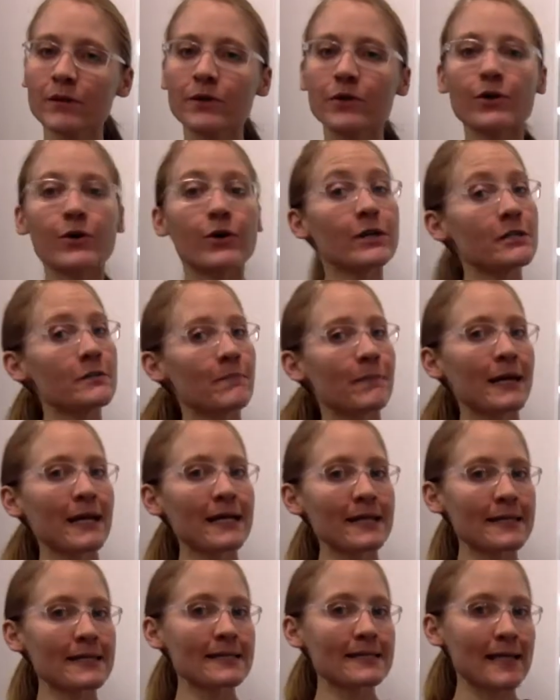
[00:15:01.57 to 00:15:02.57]
you're going to
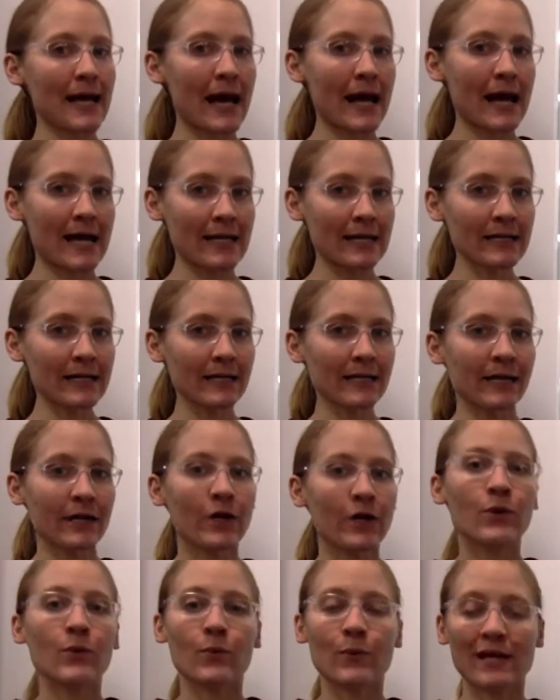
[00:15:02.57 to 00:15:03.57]
pick the side
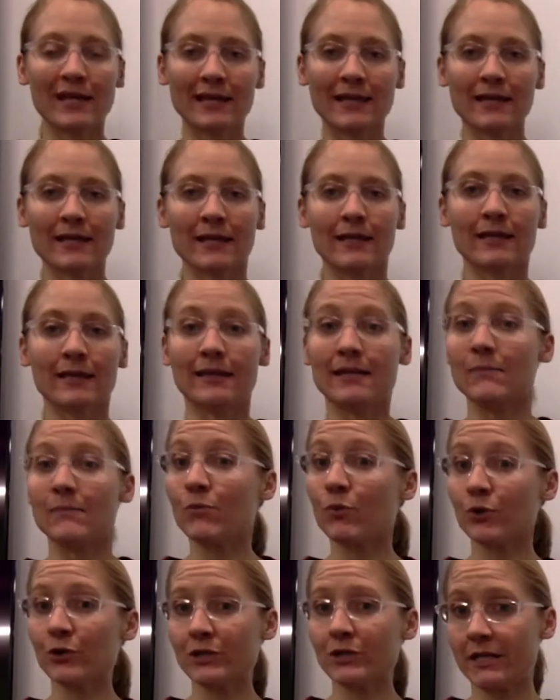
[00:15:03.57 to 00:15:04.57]
with the
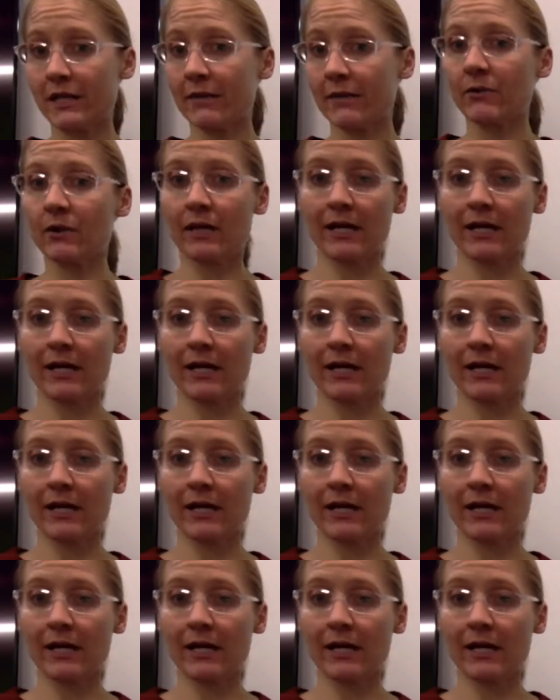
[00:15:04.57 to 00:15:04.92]
more stable